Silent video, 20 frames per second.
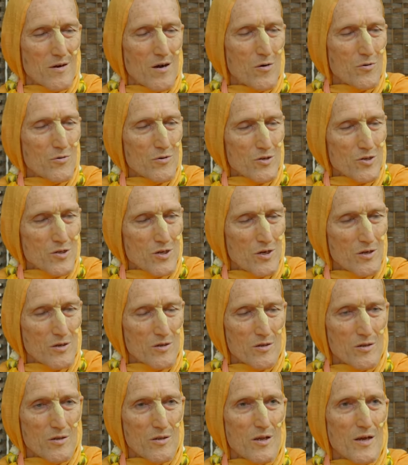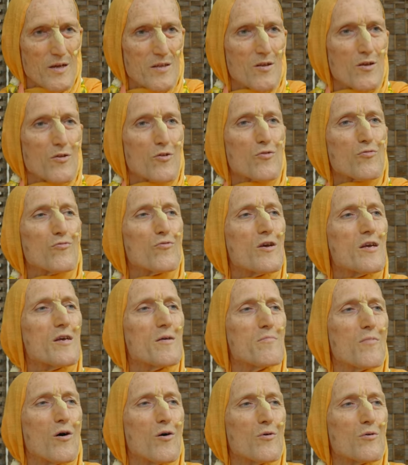own circle, like the
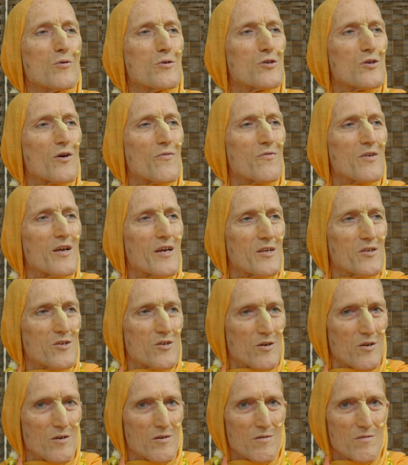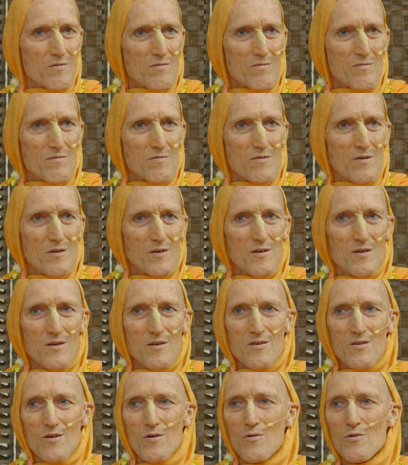three modes of nature.
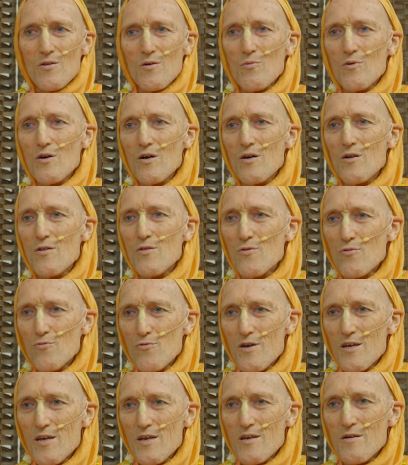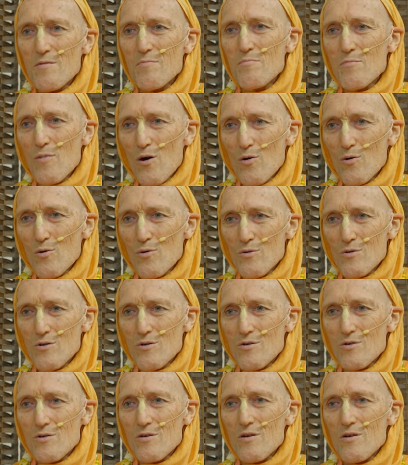So the word three
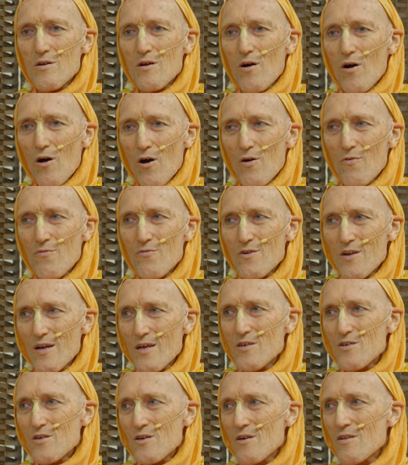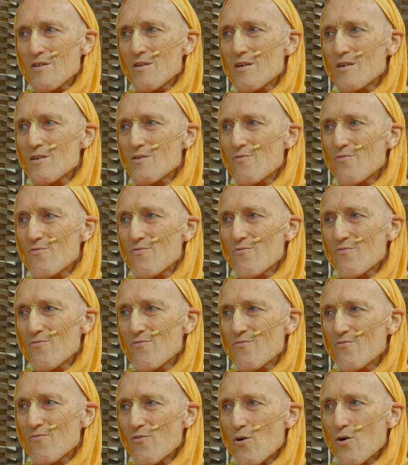modes of nature, these
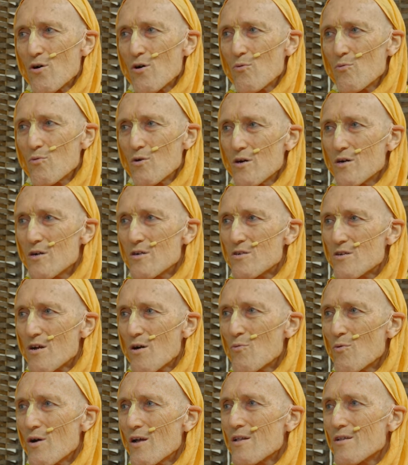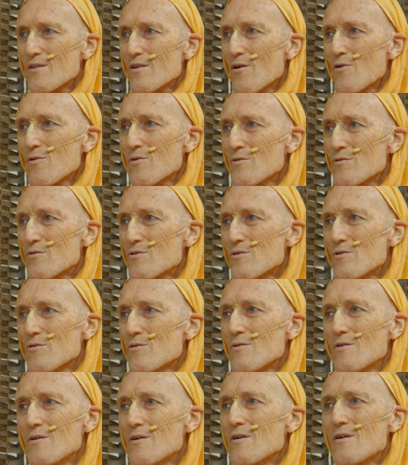four words are well known
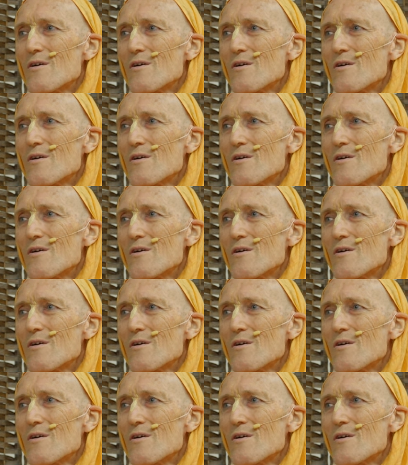to